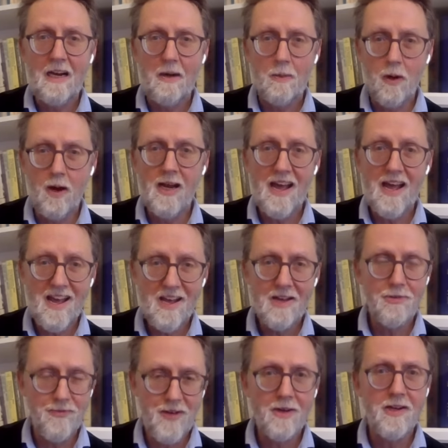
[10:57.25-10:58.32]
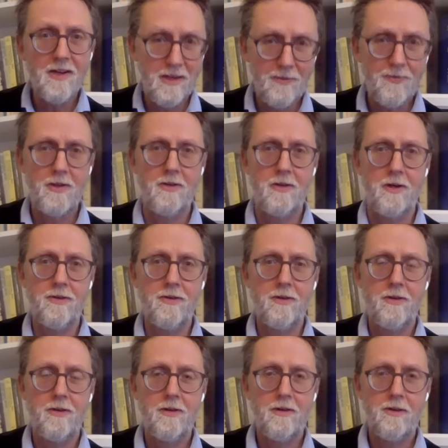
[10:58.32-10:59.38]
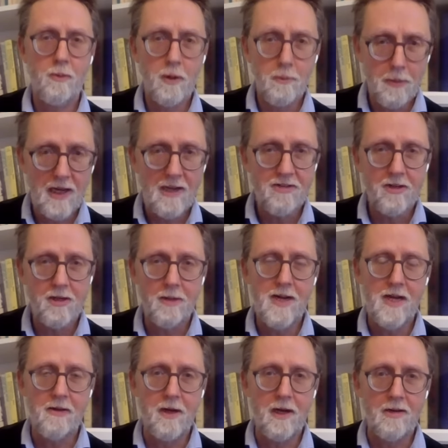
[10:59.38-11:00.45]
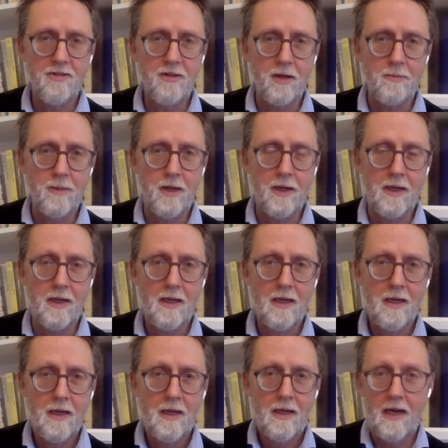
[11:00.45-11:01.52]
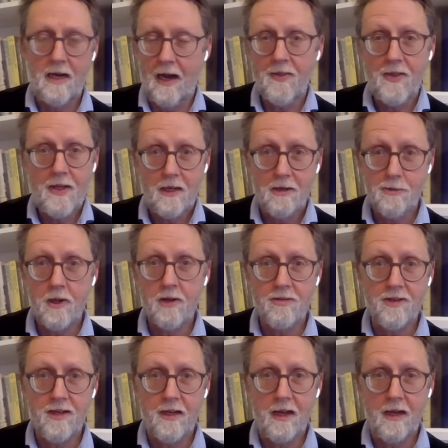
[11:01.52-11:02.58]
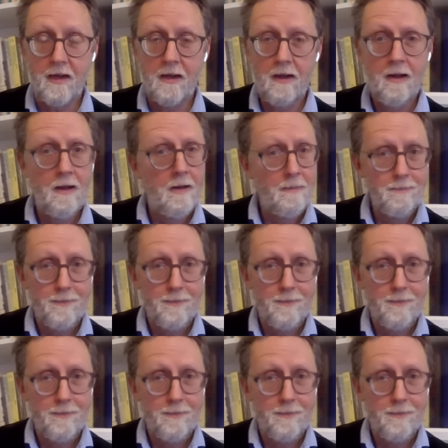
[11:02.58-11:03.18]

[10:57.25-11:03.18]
Iran has found it difficult to replace a commander like Soleimani and I think Israel's thinking,